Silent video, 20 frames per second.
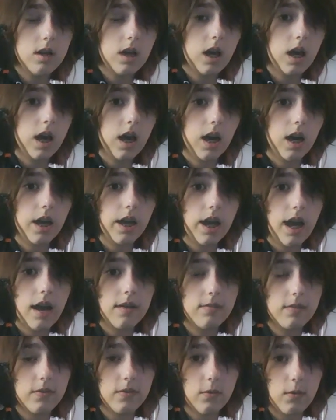I
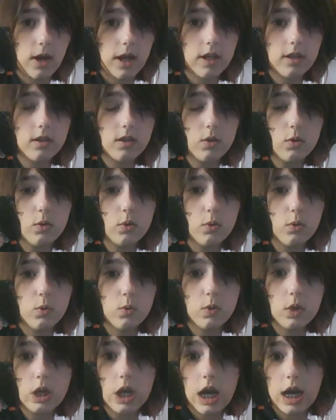have a friend
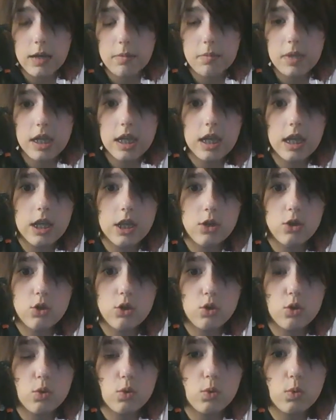who got me
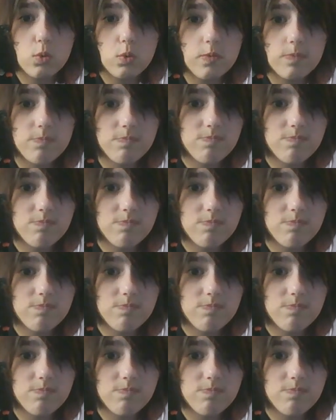into